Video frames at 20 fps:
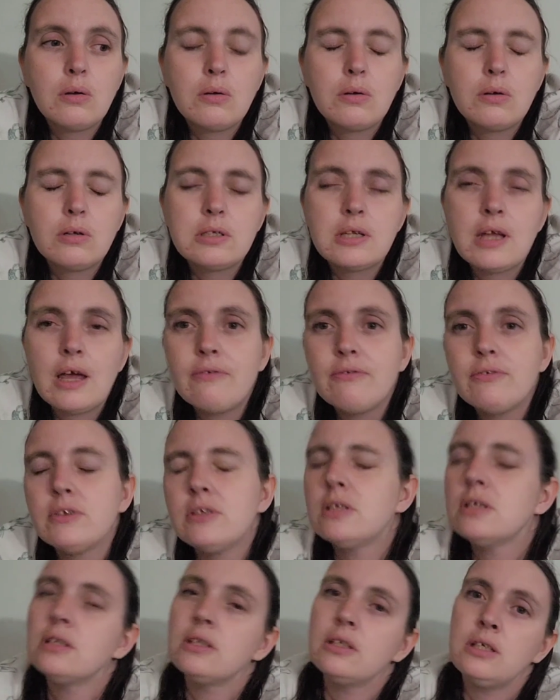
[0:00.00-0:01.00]

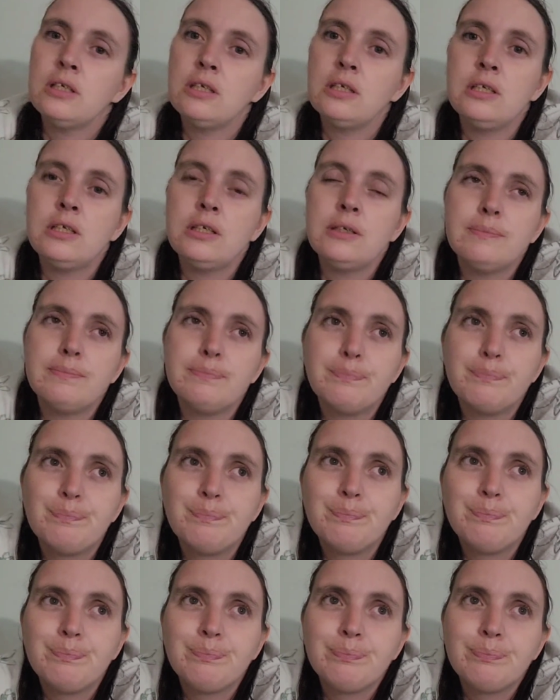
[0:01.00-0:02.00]
definitely,
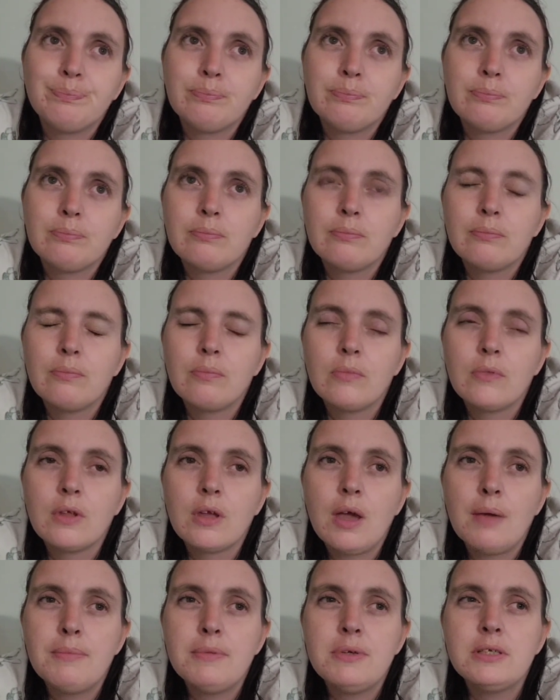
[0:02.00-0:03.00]
I
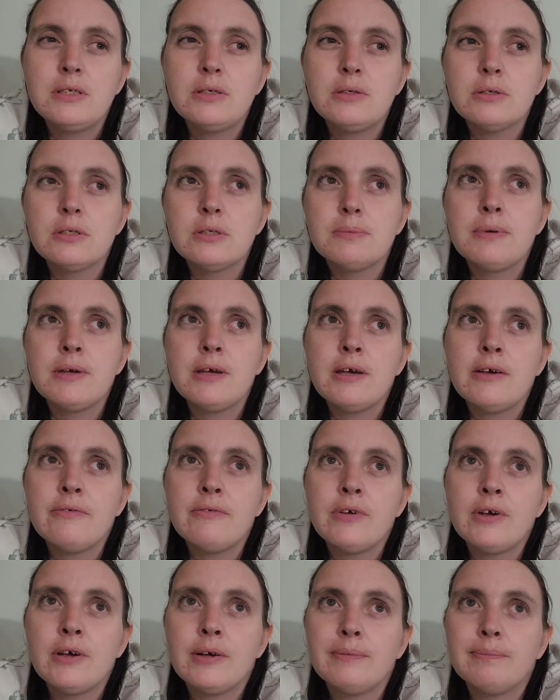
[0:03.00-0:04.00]
mean, she was a bit of
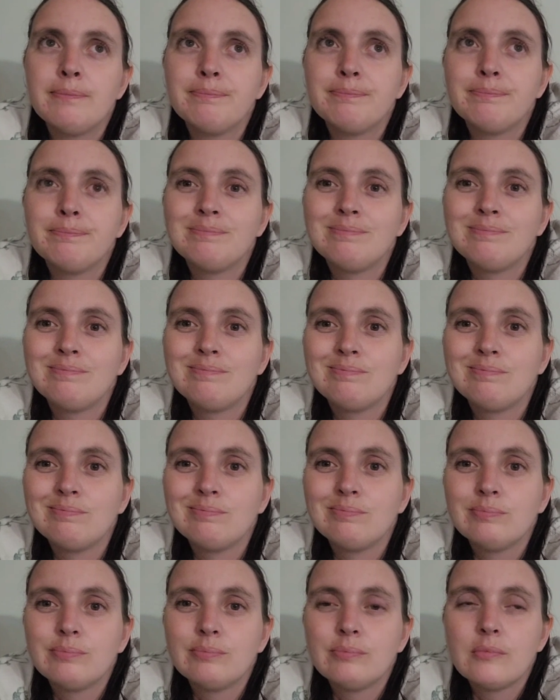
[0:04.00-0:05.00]
a
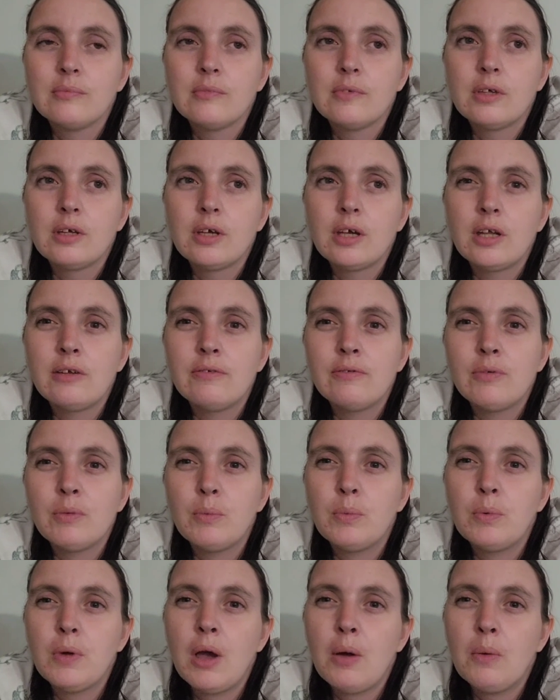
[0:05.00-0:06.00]
kind of
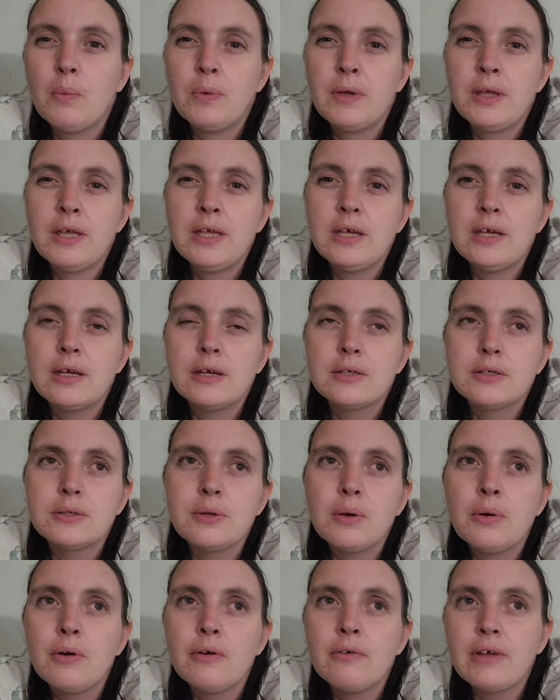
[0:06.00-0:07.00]
a weak
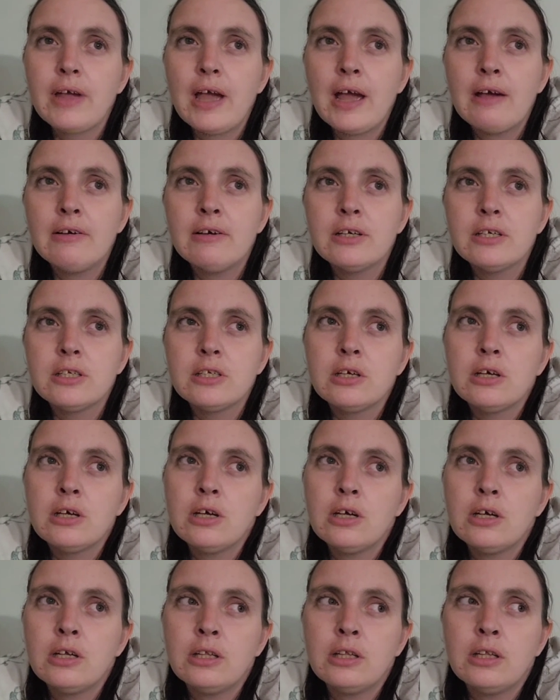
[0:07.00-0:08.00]
sort of character,
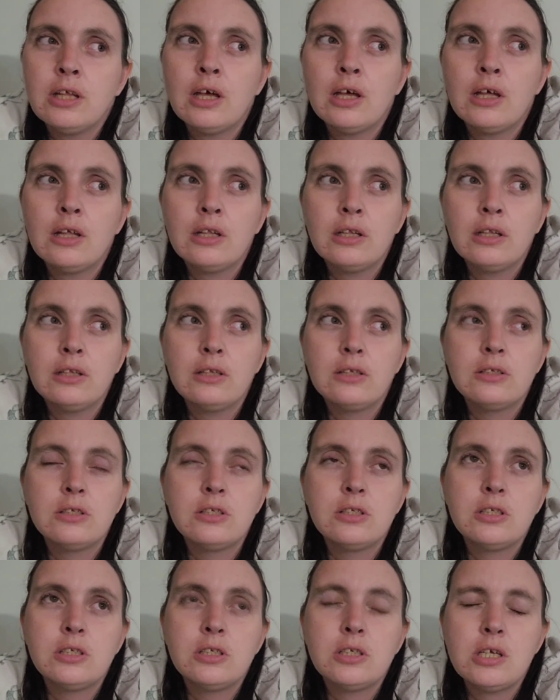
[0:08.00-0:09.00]
in that
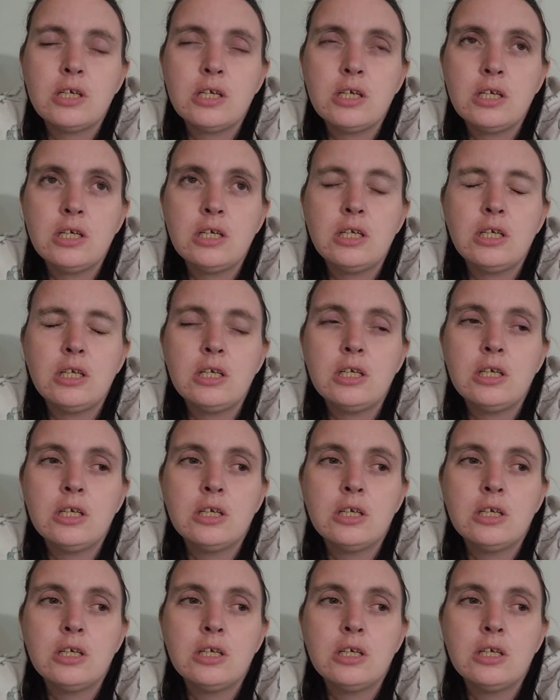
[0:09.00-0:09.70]
she